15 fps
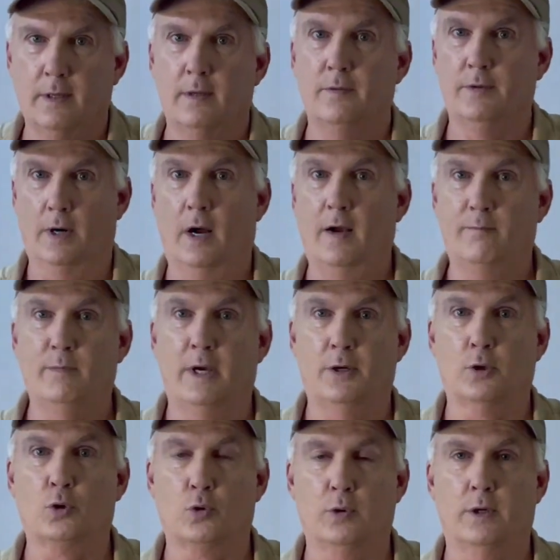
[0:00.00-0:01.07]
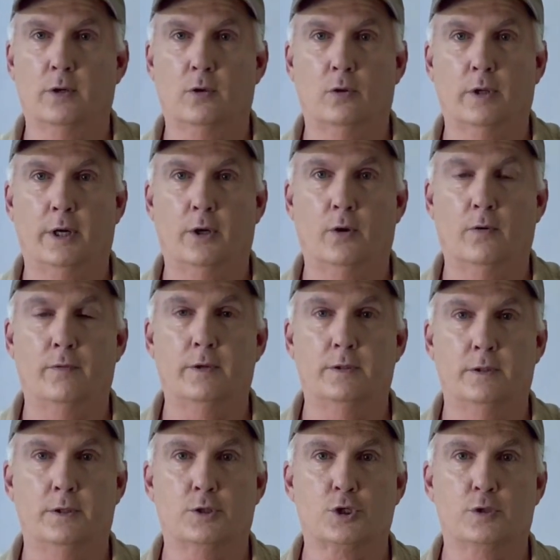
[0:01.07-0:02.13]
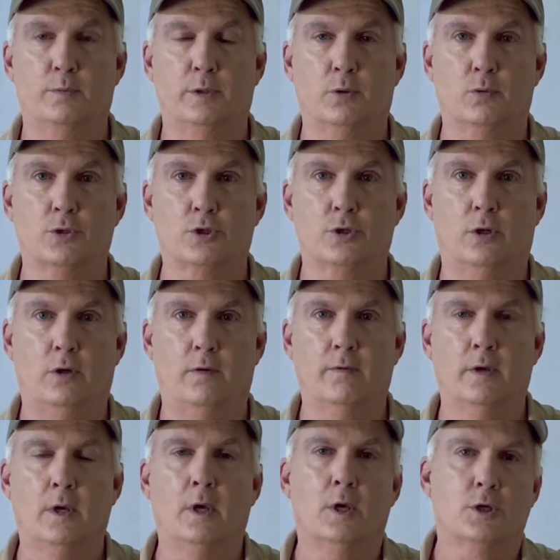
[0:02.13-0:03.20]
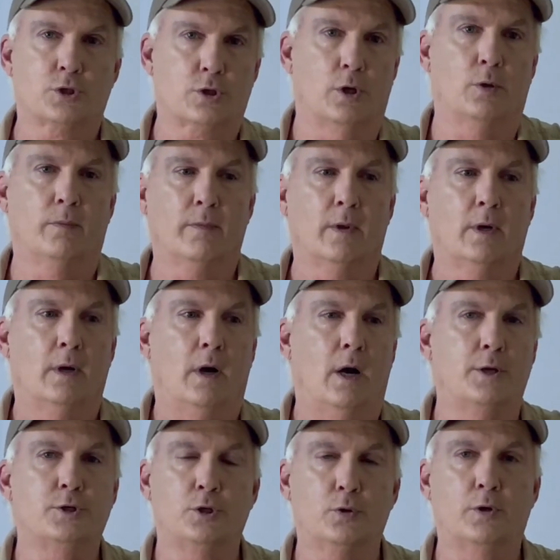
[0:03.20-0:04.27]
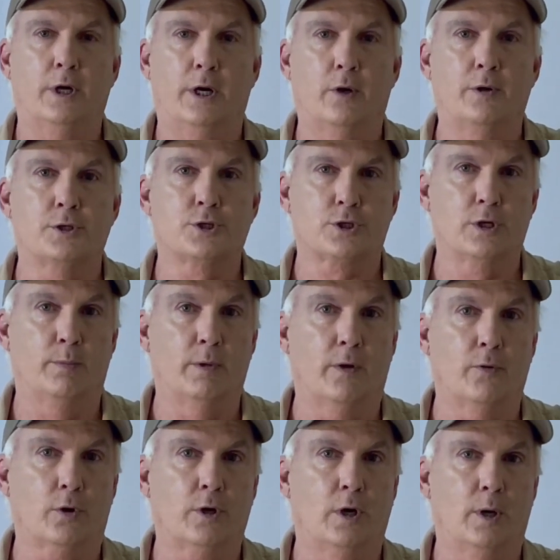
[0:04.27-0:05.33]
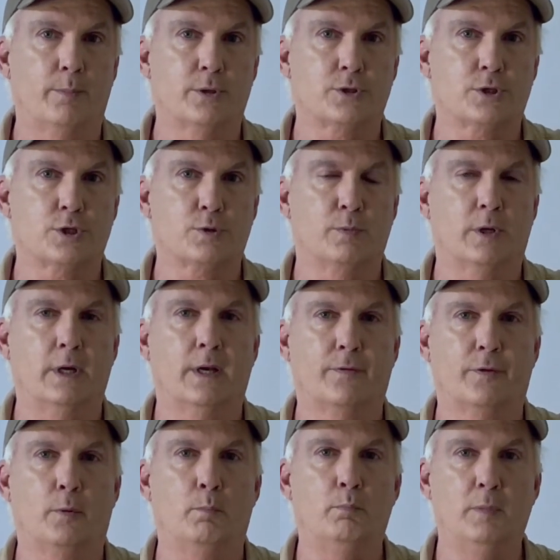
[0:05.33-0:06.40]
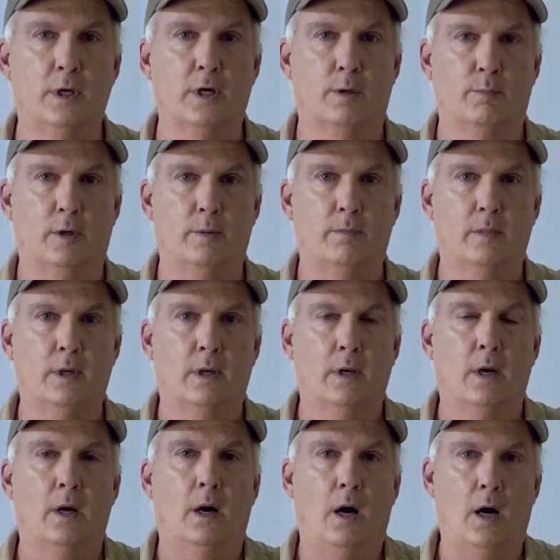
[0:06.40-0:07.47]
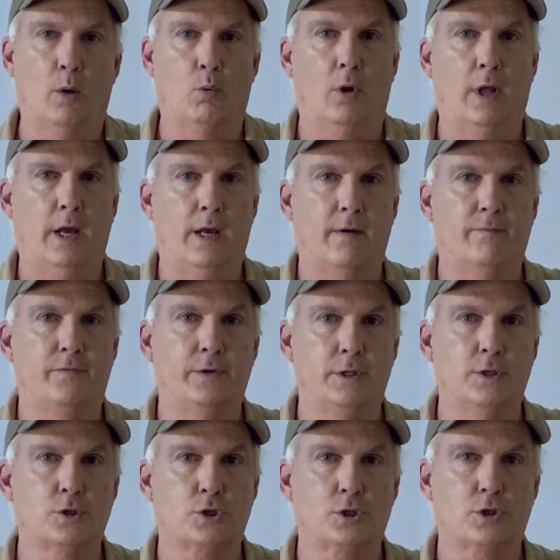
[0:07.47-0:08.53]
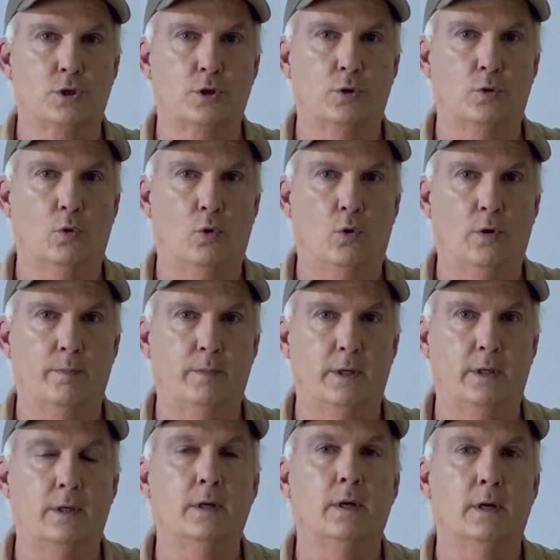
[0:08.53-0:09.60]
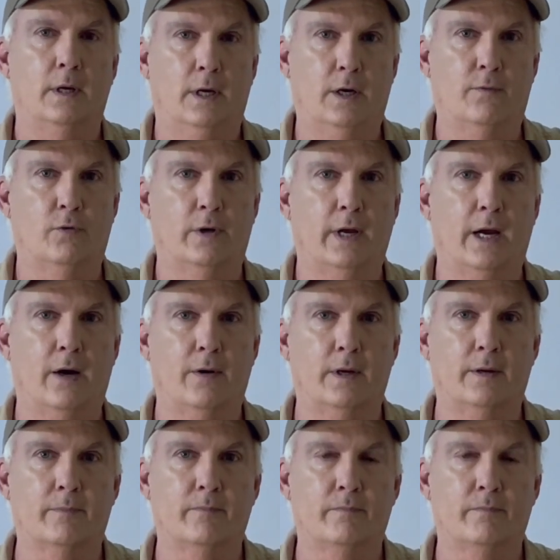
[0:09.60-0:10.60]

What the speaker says: then I've made a critical error that needs to be resolved. So I do carry some other compasses, but at the minimum, I will have these two on me every outing.